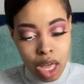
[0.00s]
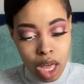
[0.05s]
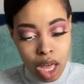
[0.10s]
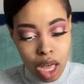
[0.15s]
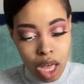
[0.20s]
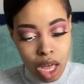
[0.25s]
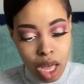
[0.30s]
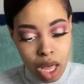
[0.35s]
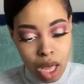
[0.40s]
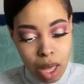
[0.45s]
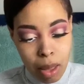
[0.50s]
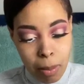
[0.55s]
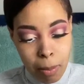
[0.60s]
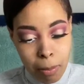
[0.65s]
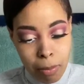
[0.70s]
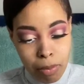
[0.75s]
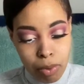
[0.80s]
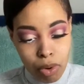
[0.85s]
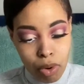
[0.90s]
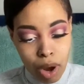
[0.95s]

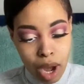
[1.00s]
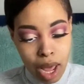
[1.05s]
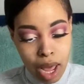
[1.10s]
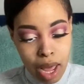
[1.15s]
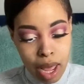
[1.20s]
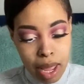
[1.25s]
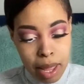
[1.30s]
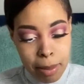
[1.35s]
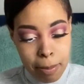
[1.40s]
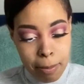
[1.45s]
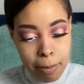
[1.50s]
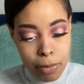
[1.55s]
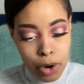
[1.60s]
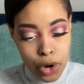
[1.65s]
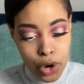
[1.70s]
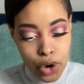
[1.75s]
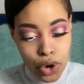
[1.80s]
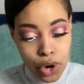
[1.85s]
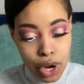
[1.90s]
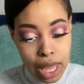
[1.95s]

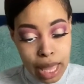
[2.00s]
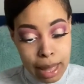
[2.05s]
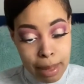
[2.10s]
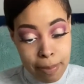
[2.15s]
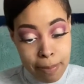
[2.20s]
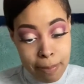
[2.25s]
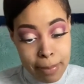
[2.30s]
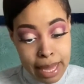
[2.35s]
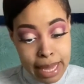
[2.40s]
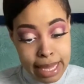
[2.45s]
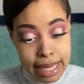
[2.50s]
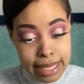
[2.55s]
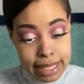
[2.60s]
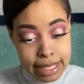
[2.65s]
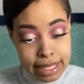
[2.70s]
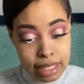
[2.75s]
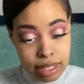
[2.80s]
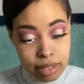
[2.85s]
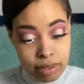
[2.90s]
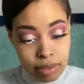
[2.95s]
primer and
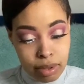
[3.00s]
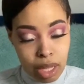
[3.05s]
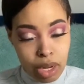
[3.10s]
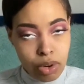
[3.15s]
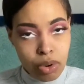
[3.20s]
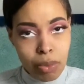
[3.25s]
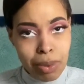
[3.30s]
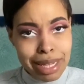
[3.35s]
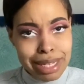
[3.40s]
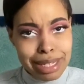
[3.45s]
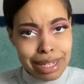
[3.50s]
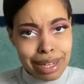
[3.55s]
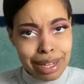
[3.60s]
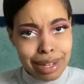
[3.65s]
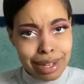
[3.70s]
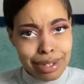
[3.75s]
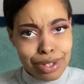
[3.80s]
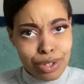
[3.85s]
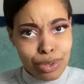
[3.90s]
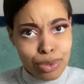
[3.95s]
base. I don't know why I say it
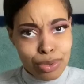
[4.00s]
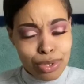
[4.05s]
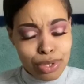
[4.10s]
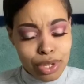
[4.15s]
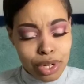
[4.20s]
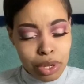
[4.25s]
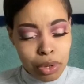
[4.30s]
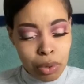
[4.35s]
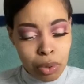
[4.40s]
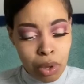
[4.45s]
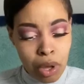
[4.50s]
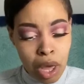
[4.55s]
so slow.